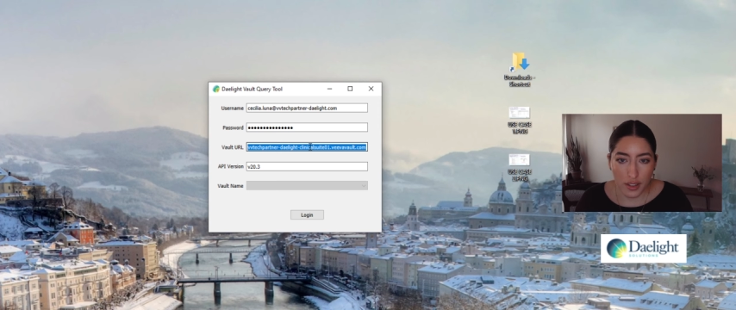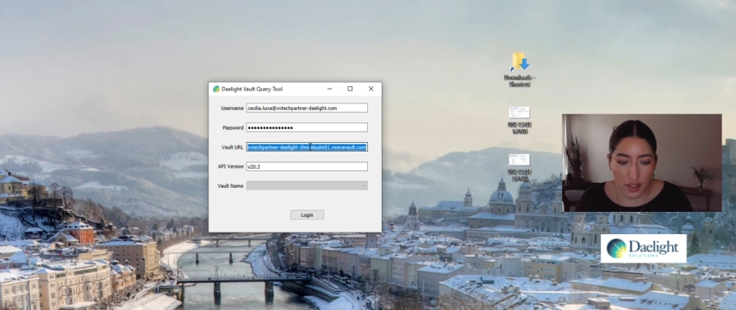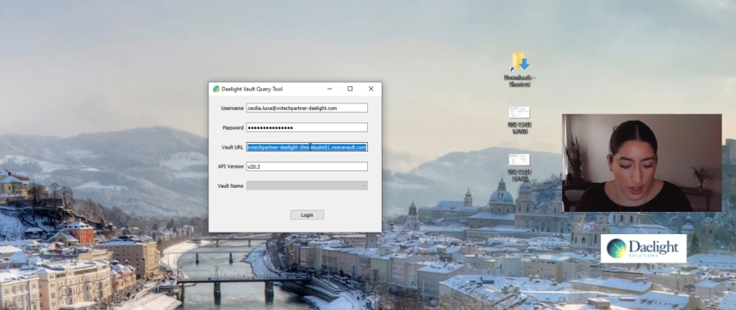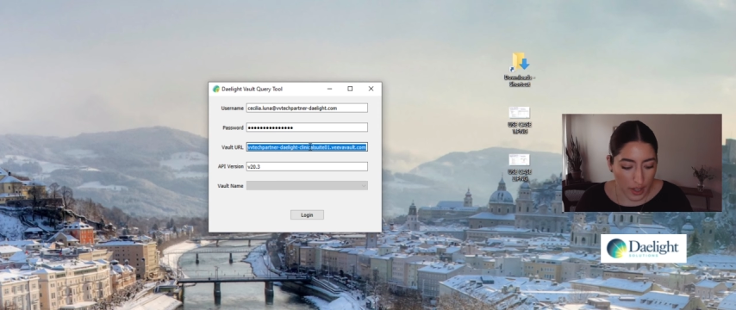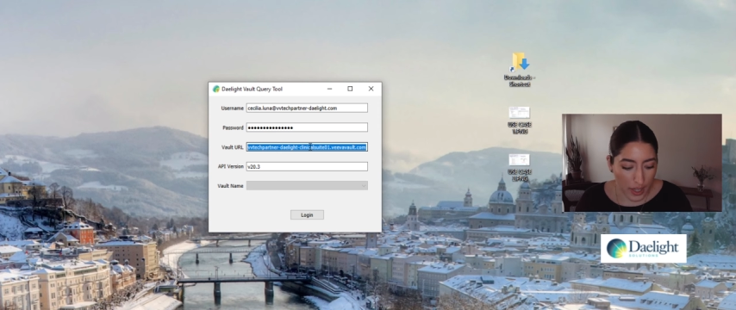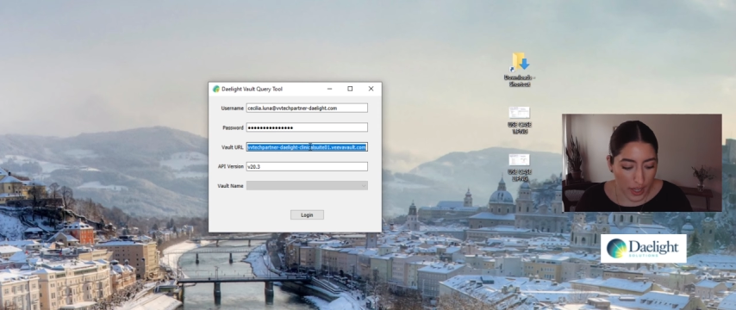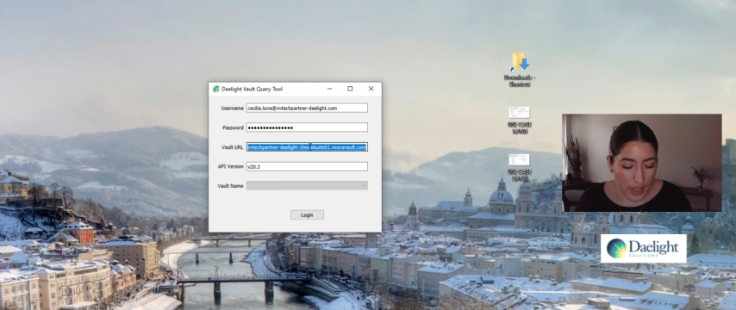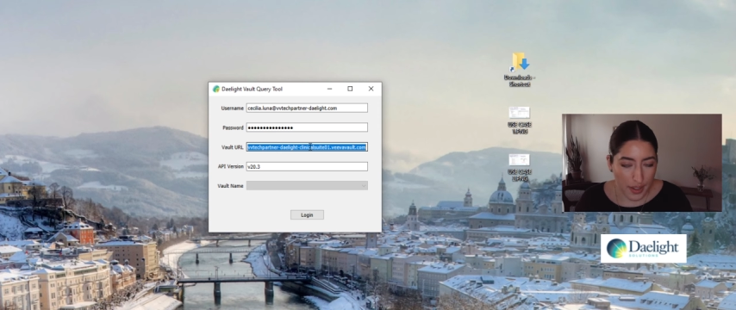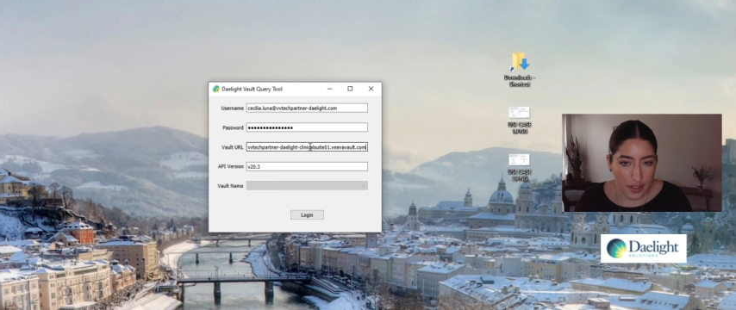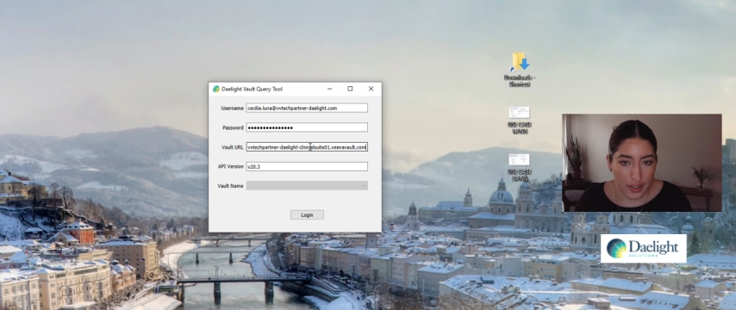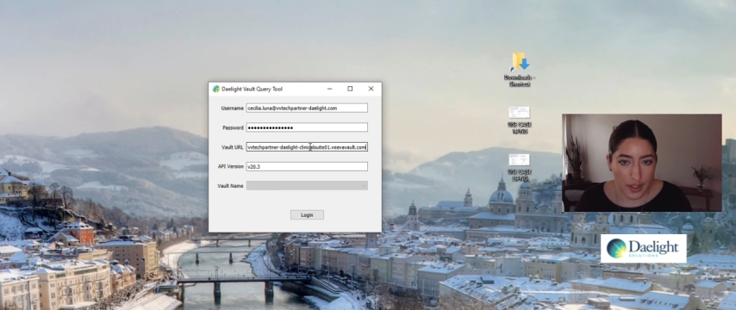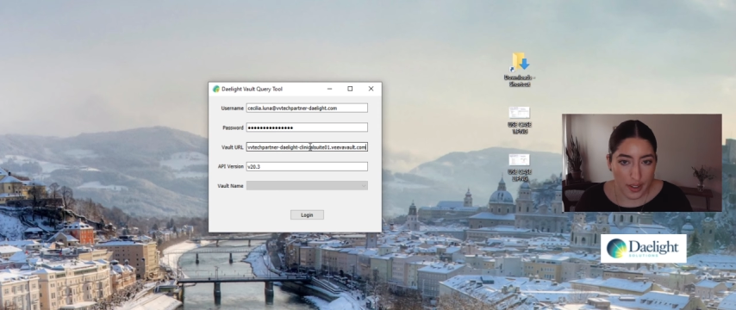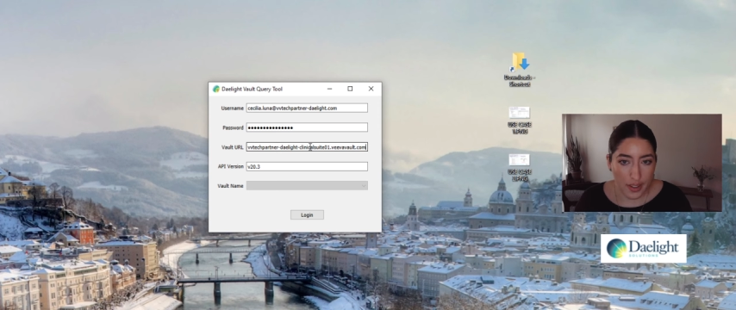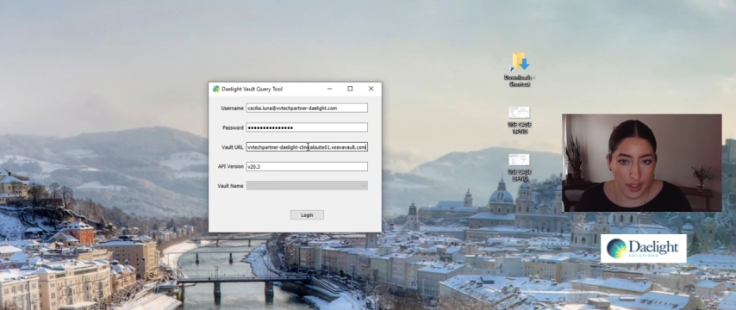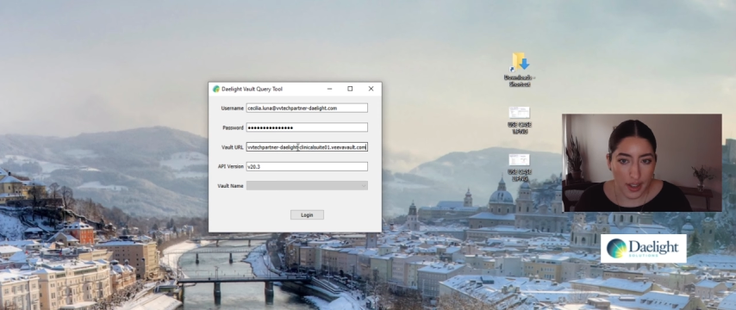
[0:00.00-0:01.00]
And
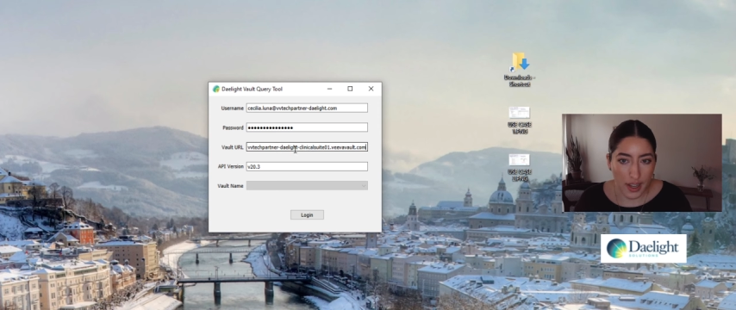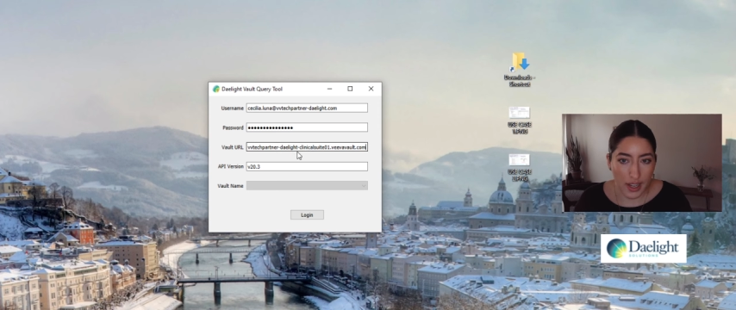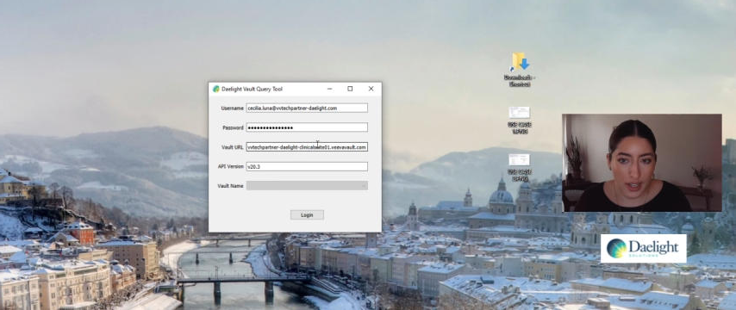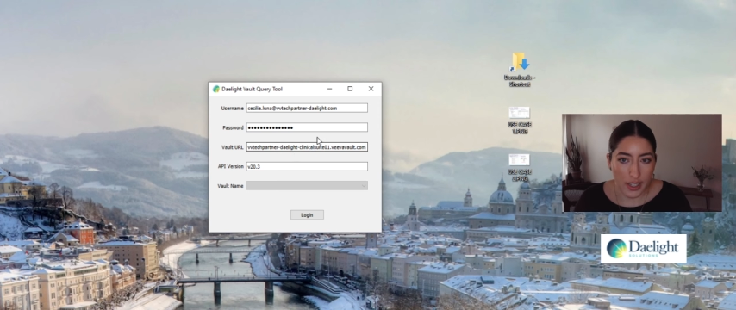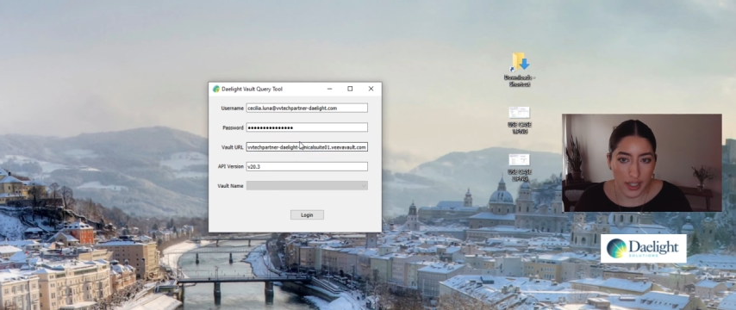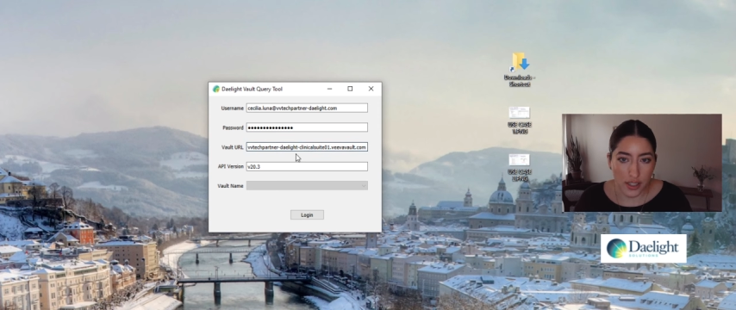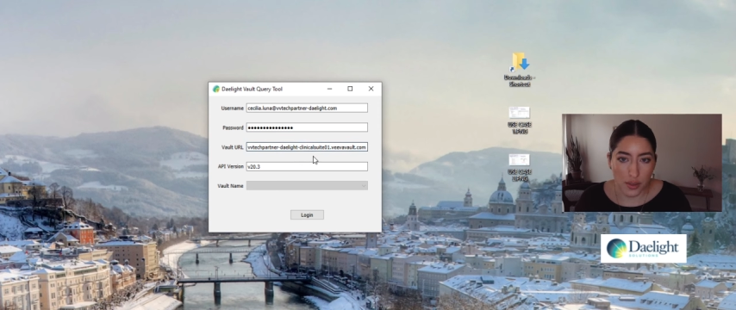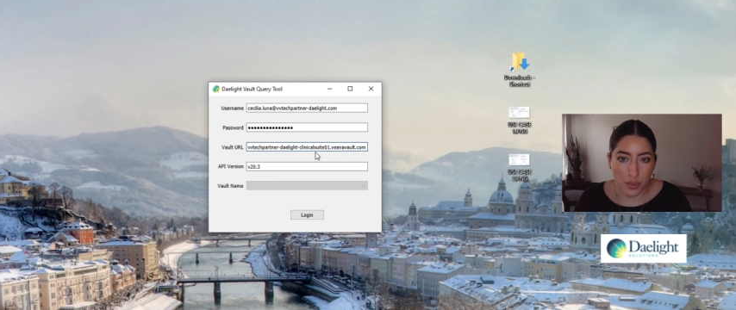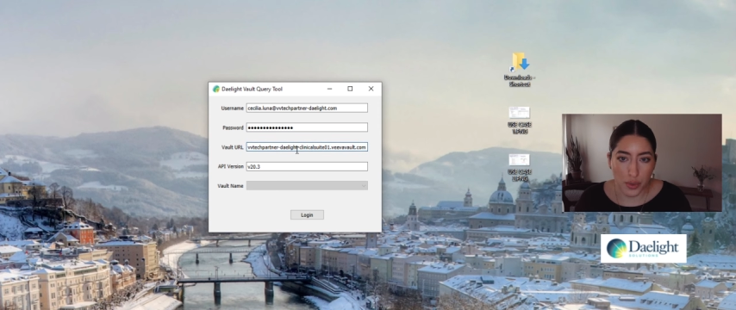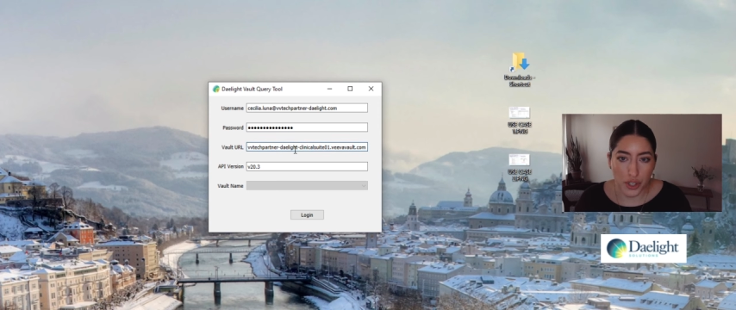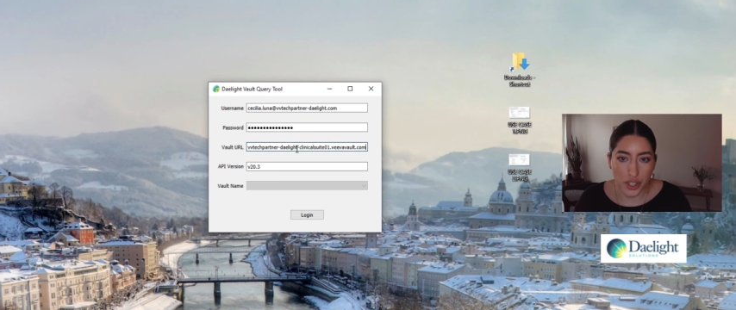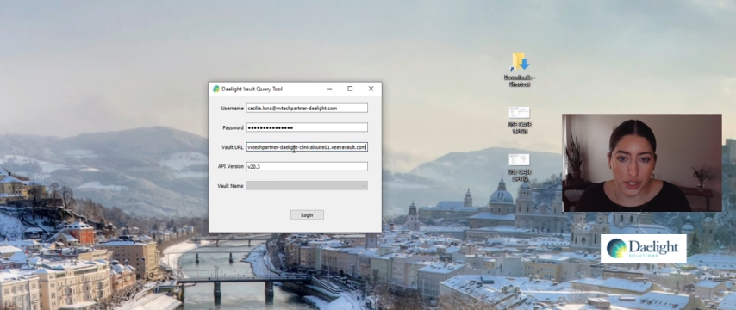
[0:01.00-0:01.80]
that is what you're